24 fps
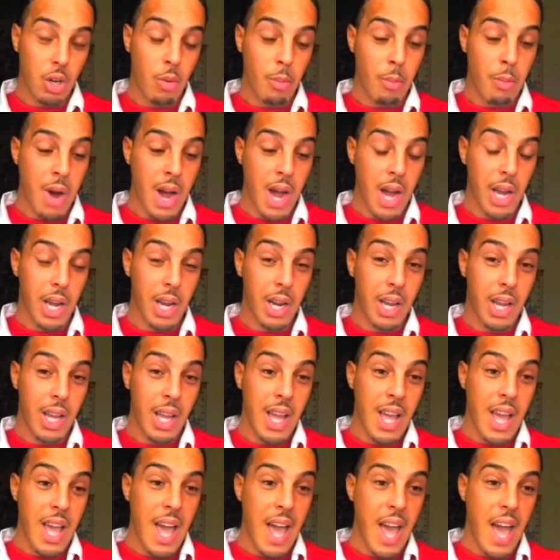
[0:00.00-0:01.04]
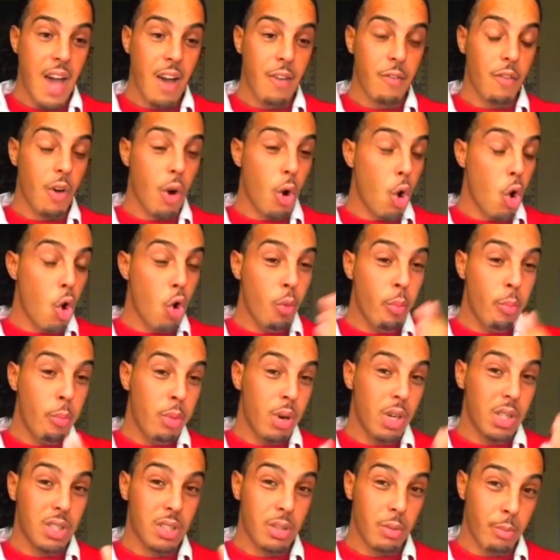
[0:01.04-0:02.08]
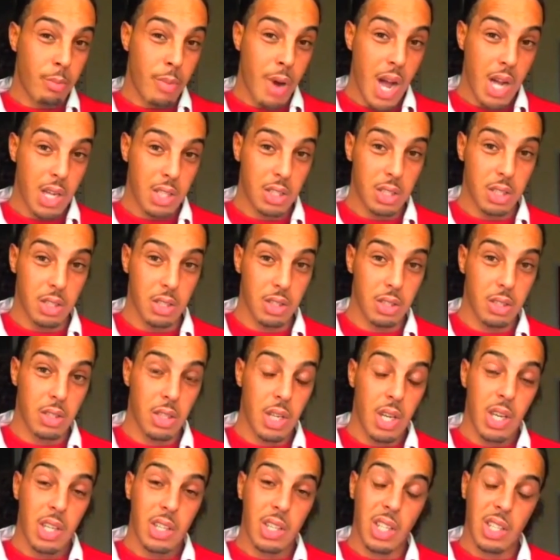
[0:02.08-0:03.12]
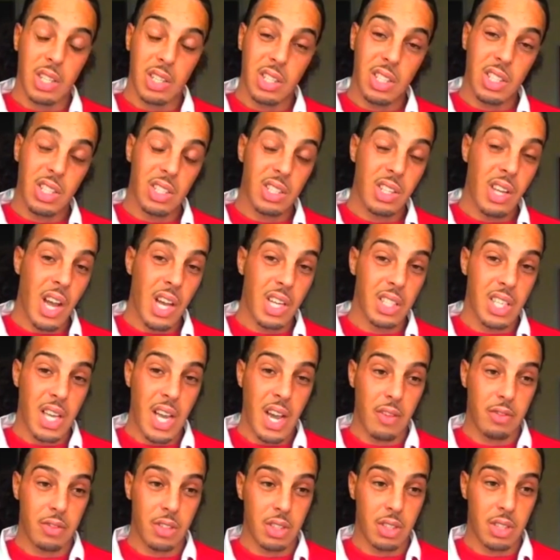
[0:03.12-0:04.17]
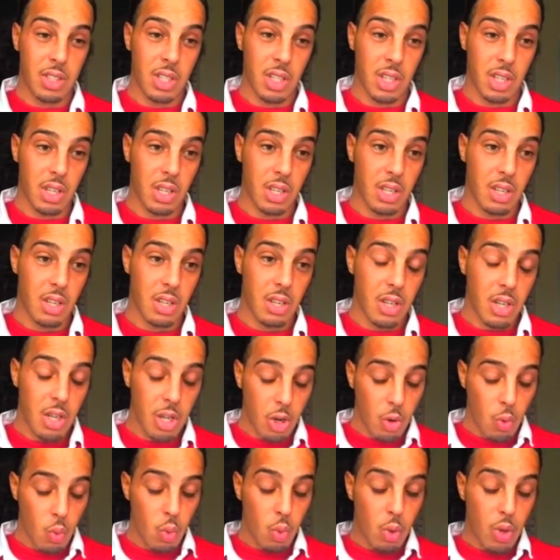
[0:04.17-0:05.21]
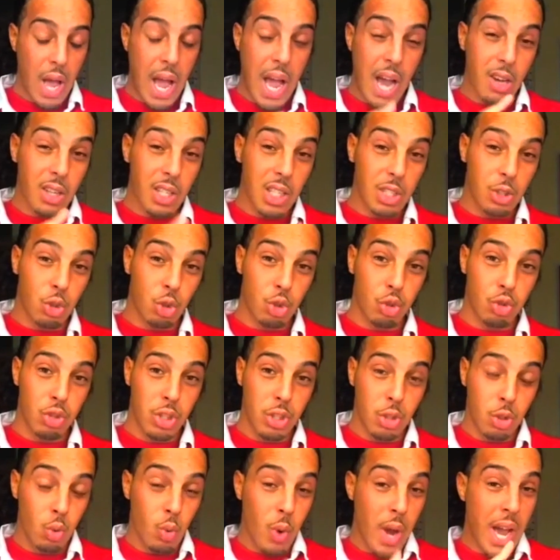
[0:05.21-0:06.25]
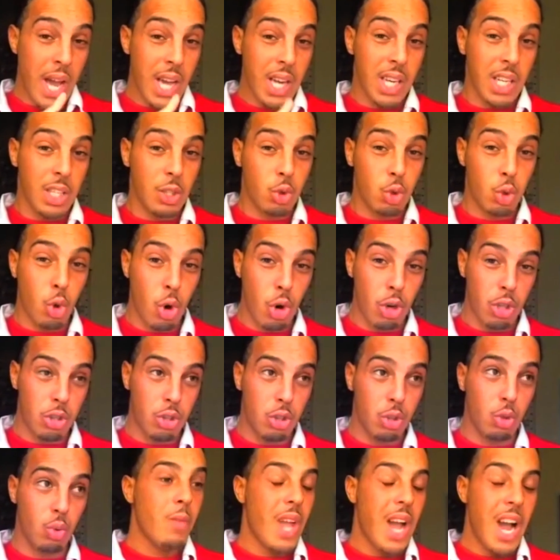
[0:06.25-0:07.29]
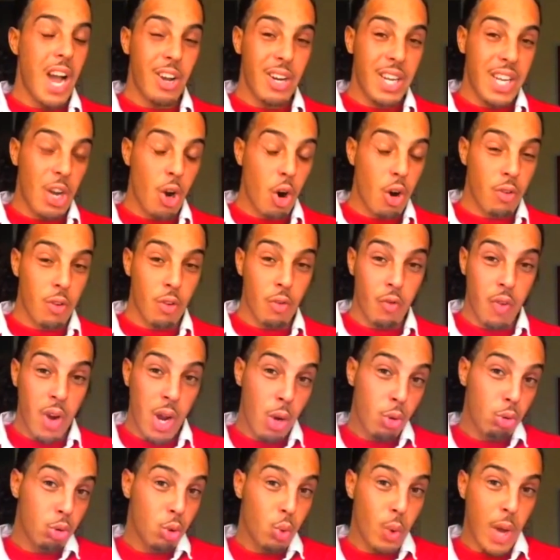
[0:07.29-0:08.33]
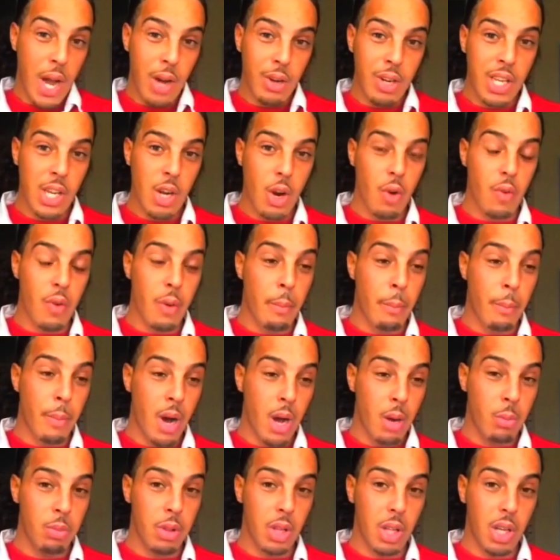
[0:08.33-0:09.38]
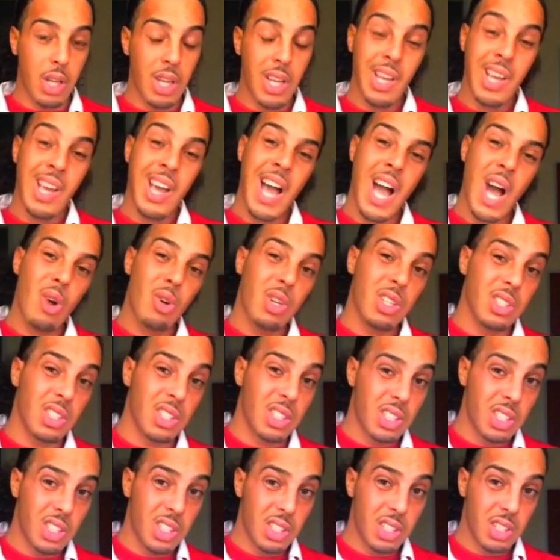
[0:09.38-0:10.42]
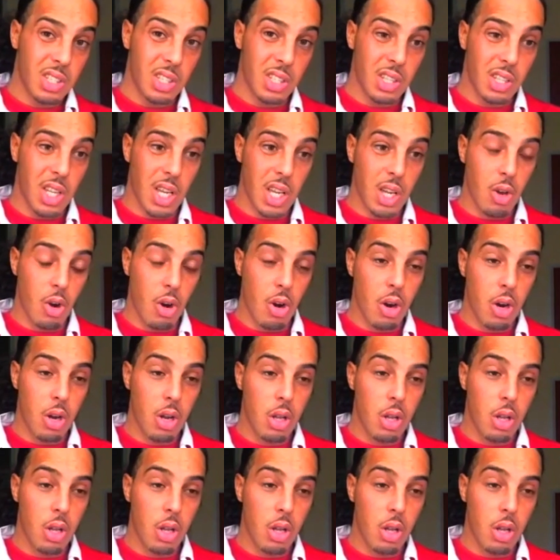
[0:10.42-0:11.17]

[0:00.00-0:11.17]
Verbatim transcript: mind have a whole bunch of boxes that these guys have to tick. How they treat you, how they talk to you, how they are around you, how they are in public, how consistent they are.